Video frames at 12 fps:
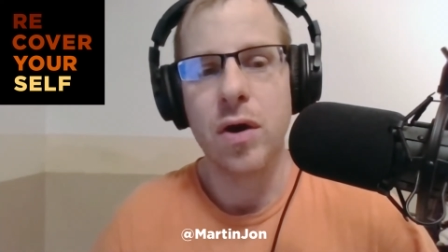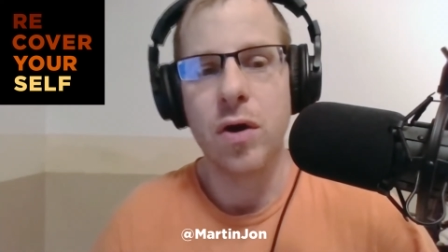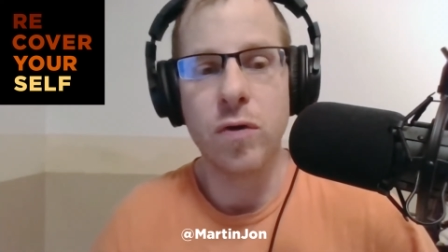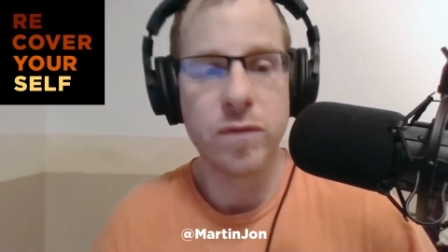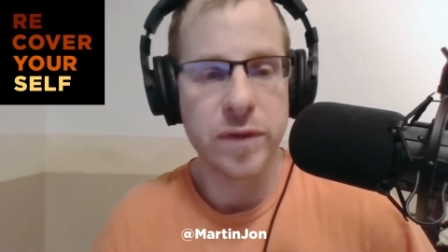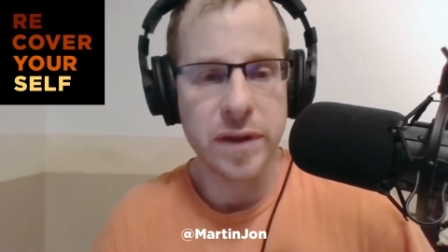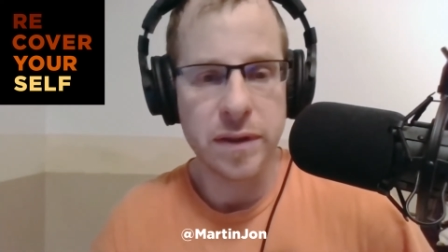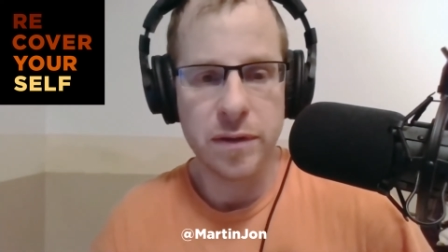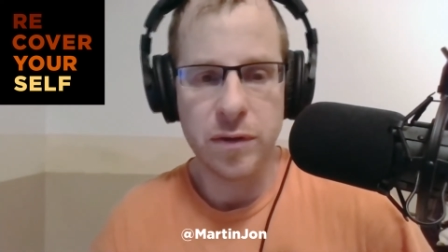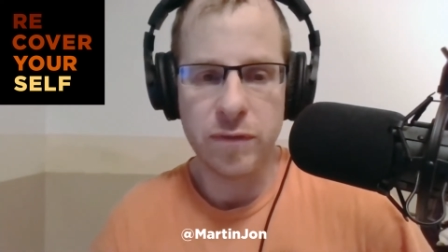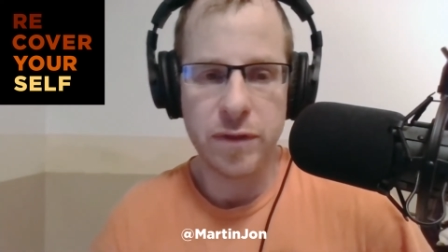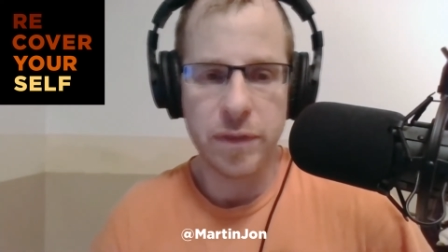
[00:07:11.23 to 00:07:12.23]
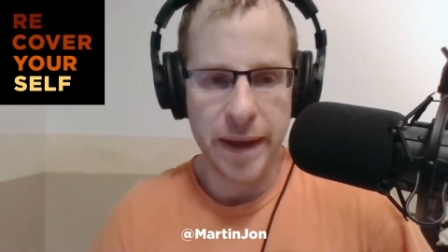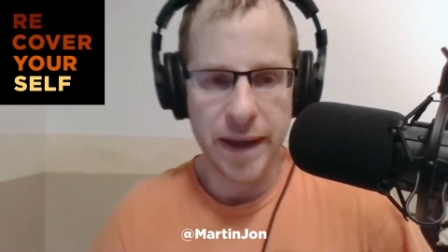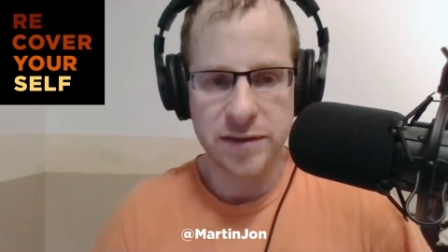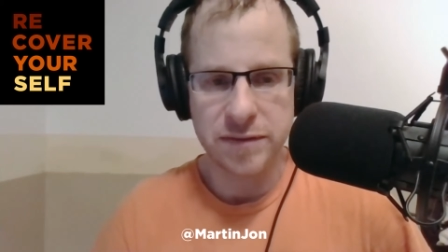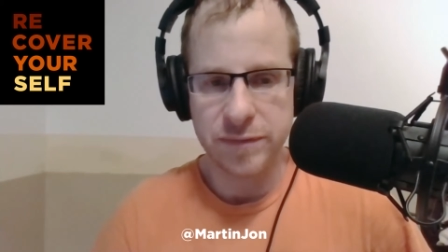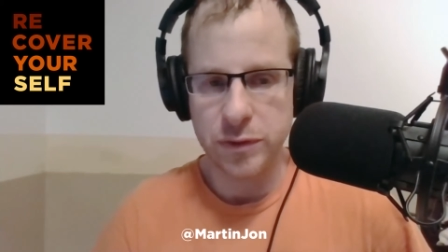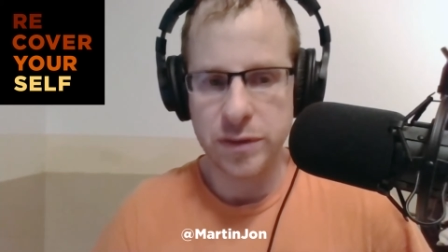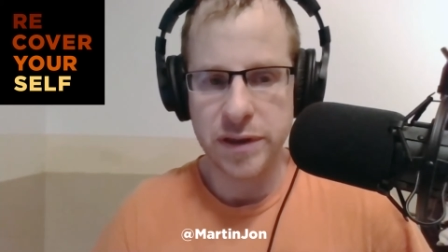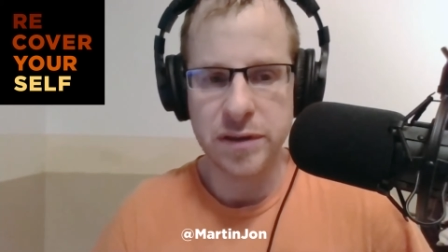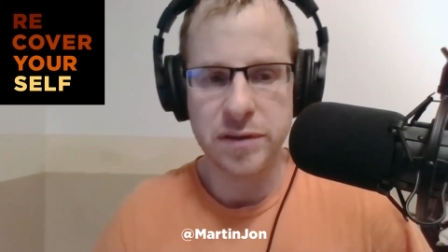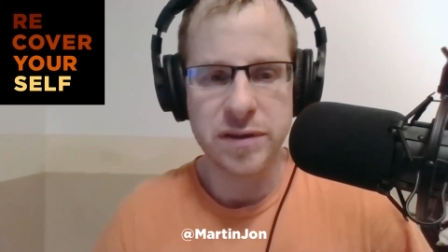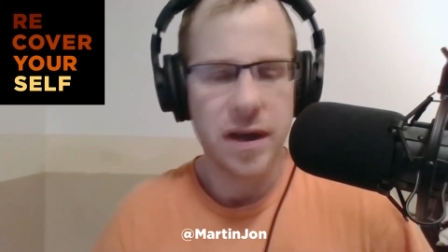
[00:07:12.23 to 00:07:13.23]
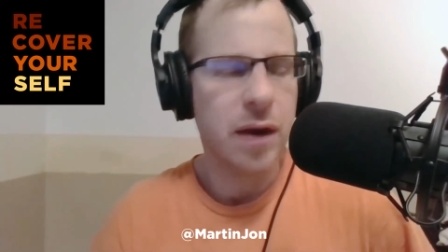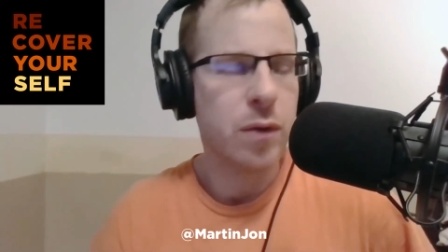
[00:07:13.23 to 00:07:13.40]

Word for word: over the past few years.